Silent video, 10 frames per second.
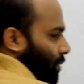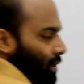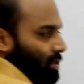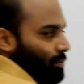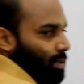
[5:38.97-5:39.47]

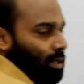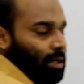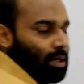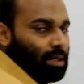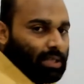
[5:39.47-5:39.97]
b.
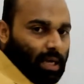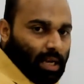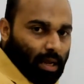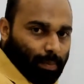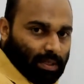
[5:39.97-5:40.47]
Sin
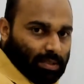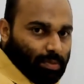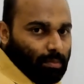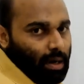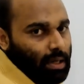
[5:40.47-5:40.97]
a plus b
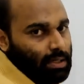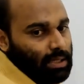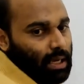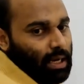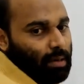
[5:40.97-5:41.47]
minus
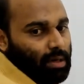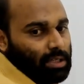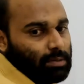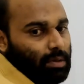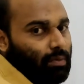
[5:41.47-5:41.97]
sin a minus
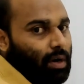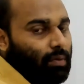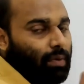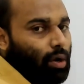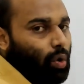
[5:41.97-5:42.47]
b. But
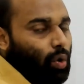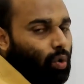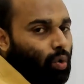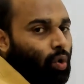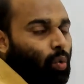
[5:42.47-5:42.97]
we don't
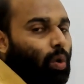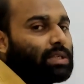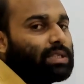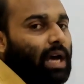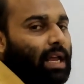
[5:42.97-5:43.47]
know what is
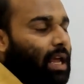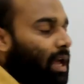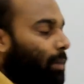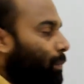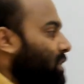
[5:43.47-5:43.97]
sin
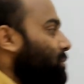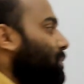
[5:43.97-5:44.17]
a plus b